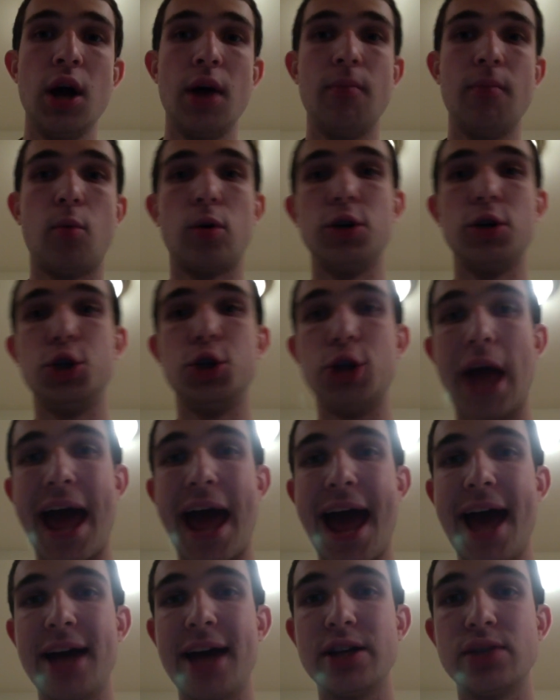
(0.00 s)
more
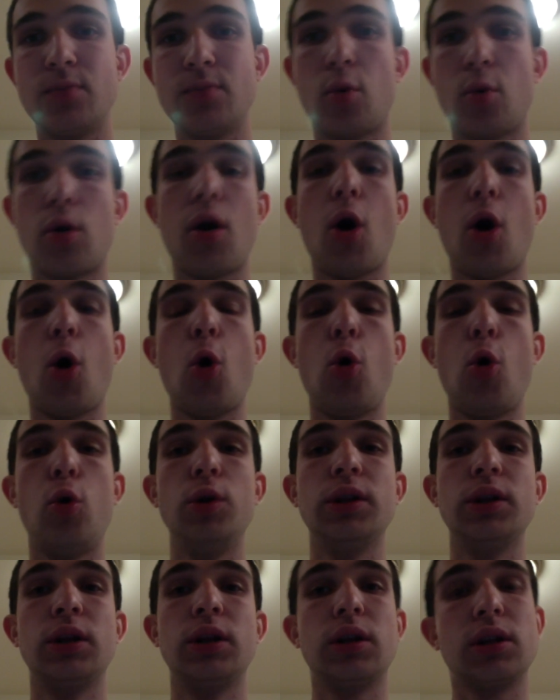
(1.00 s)
jazz, more
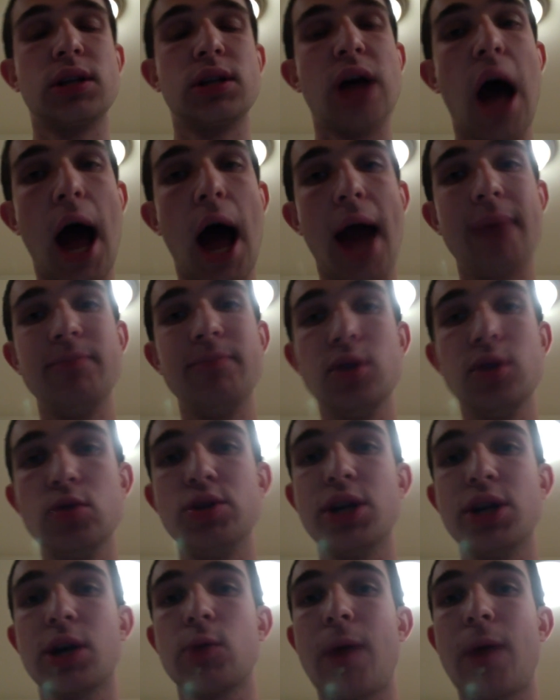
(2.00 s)
old time
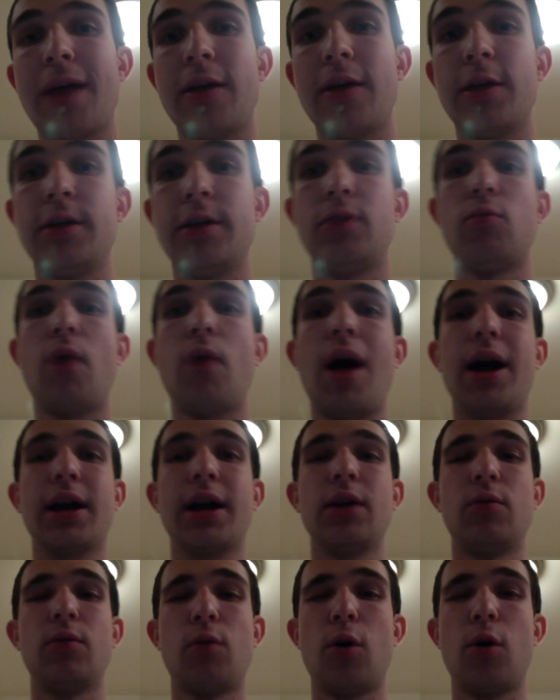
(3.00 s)
music rather than rock
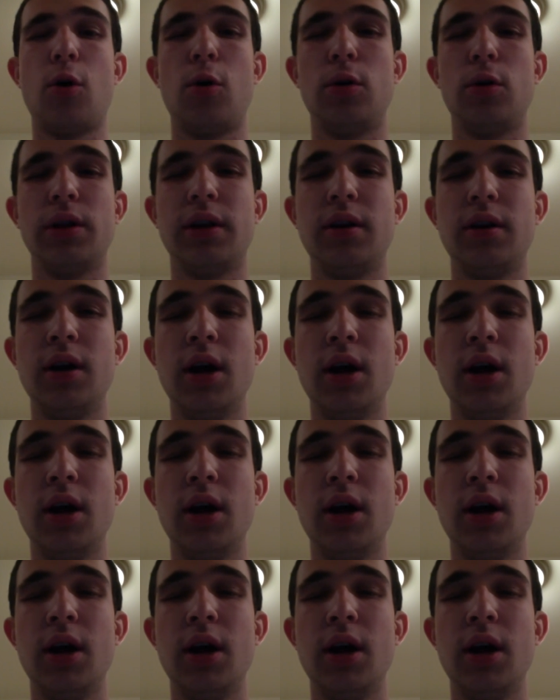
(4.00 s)
and roll and